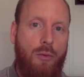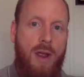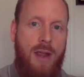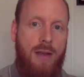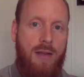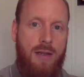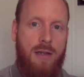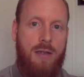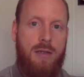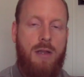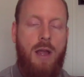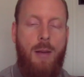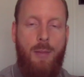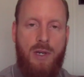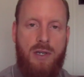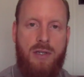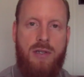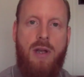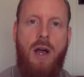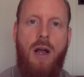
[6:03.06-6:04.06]
great
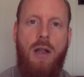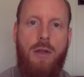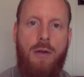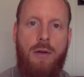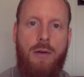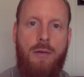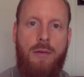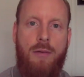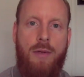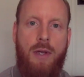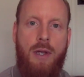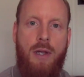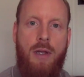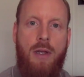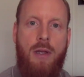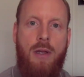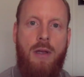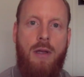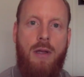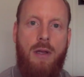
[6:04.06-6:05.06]
Islamic scholar
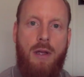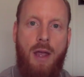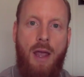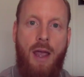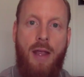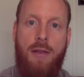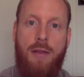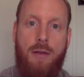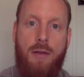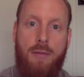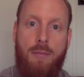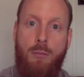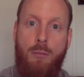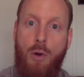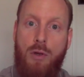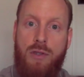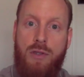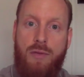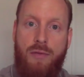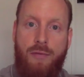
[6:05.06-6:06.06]
and the
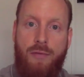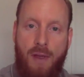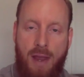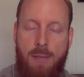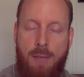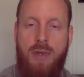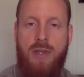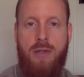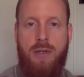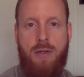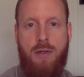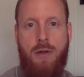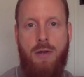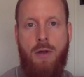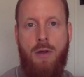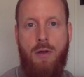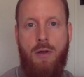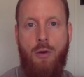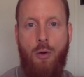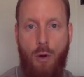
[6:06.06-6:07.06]
most famous
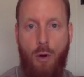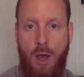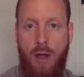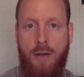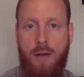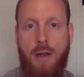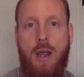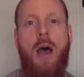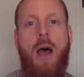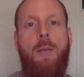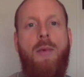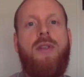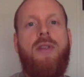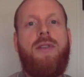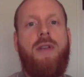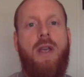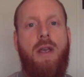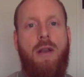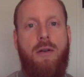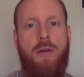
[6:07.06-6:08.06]
Quran
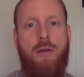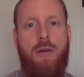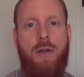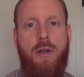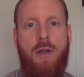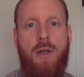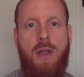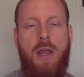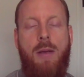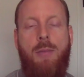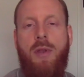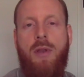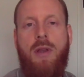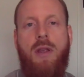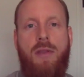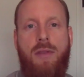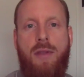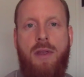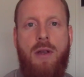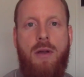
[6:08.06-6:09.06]
commentator Ibn
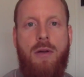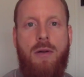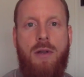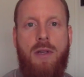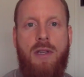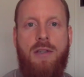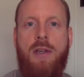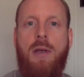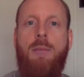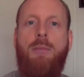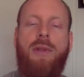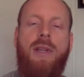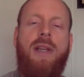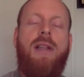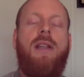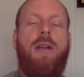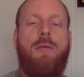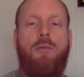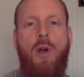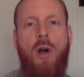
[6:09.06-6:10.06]
Kathir is
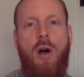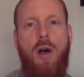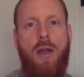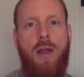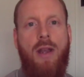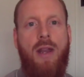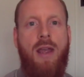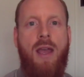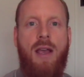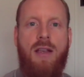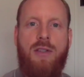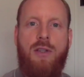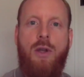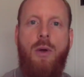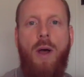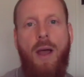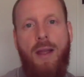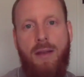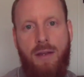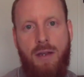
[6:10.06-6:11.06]
completely wrong and he has
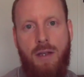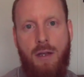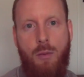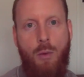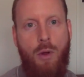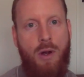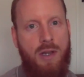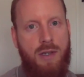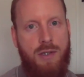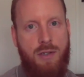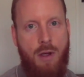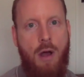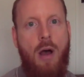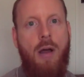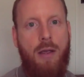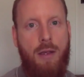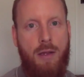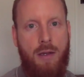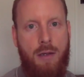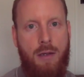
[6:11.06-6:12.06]
no idea what he's
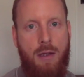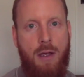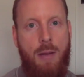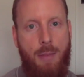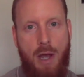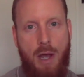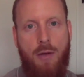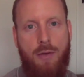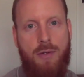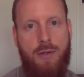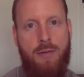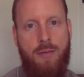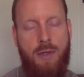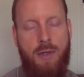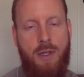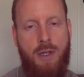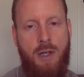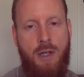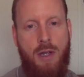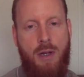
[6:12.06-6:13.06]
talking about.
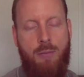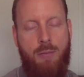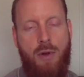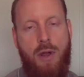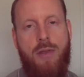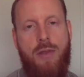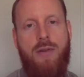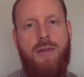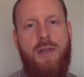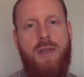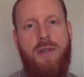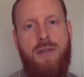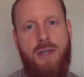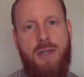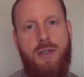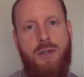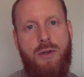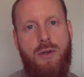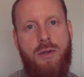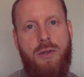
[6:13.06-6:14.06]
Brothers and
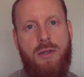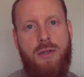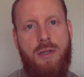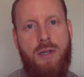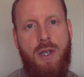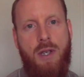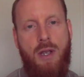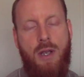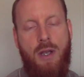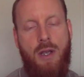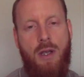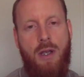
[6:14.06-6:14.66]
sisters,